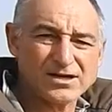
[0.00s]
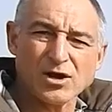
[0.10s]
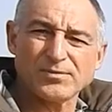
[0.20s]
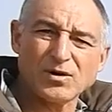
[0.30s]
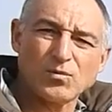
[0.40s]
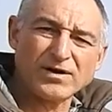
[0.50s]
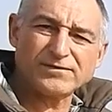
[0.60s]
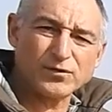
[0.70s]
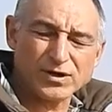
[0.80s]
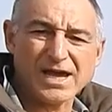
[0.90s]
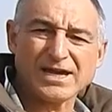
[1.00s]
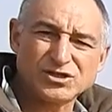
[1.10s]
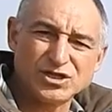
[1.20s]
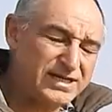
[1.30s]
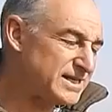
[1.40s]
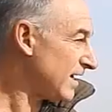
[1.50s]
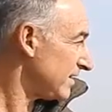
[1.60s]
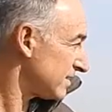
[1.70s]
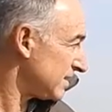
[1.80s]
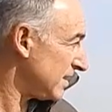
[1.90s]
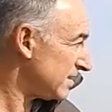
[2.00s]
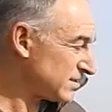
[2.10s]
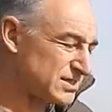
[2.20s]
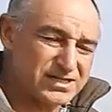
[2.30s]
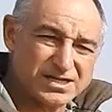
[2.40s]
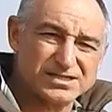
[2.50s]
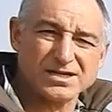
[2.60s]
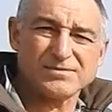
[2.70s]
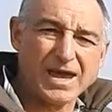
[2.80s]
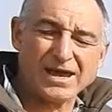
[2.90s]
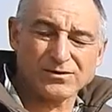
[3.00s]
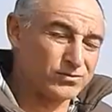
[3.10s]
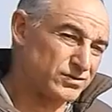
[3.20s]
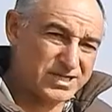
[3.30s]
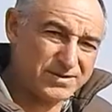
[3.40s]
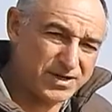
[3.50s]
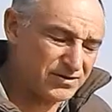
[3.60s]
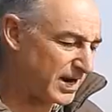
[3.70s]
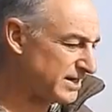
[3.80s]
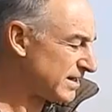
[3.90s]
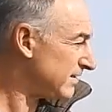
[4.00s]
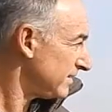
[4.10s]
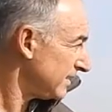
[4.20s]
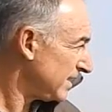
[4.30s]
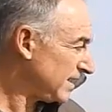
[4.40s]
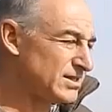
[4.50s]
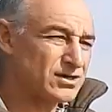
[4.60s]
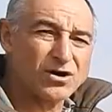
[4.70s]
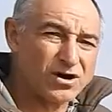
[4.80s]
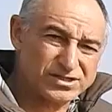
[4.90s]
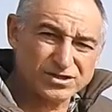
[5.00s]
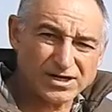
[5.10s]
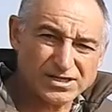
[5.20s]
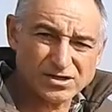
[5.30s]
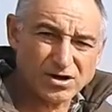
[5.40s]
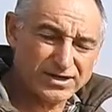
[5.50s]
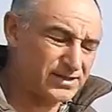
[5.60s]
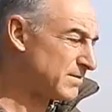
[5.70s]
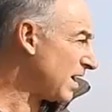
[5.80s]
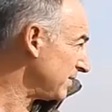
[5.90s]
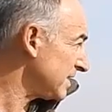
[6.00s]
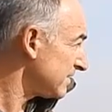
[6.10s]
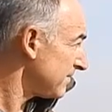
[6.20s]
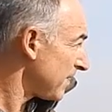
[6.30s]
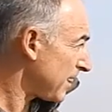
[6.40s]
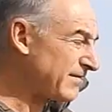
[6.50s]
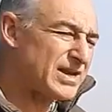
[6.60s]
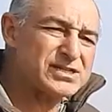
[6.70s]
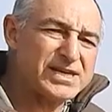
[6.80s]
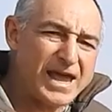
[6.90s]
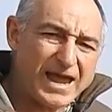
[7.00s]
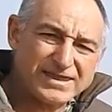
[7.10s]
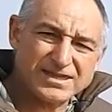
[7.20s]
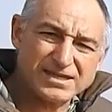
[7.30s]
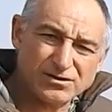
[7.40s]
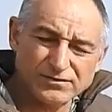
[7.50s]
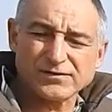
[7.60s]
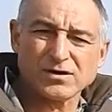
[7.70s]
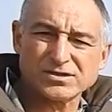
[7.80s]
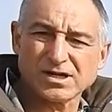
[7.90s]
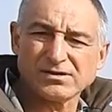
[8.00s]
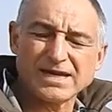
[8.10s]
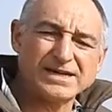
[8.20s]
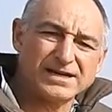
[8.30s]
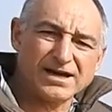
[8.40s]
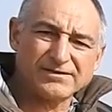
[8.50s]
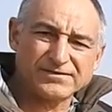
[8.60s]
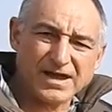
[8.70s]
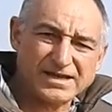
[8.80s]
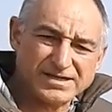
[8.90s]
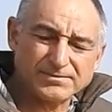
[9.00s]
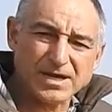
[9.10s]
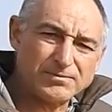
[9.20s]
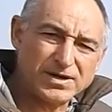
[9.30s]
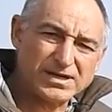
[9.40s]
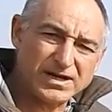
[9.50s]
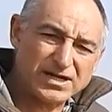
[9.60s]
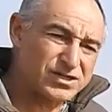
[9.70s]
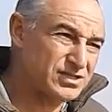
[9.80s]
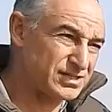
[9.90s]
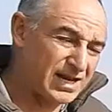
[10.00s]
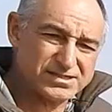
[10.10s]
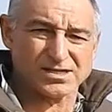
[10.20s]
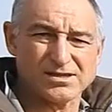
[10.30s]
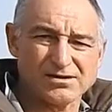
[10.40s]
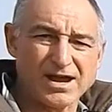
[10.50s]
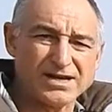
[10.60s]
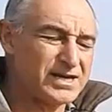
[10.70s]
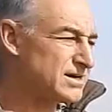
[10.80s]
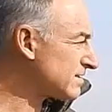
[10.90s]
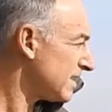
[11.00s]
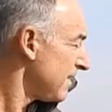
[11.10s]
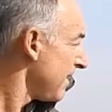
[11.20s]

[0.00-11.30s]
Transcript: Cobra 148 GTL Citizen Band or CB radio in the car. It's not in the car at the moment. I've actually had the roof console in, and I've had some temporary connections, tested the radios,